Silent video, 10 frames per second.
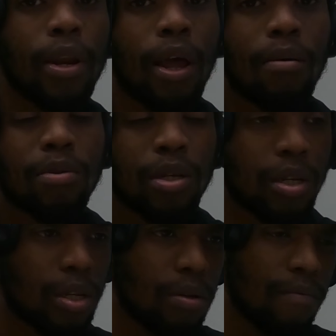right now, I'm
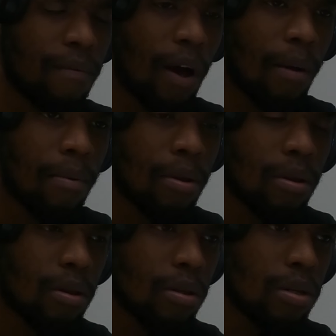just vibing,
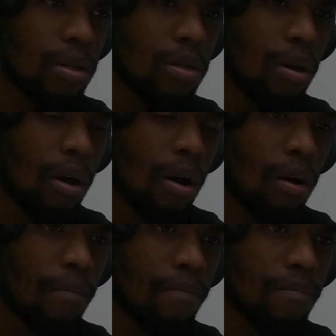uh,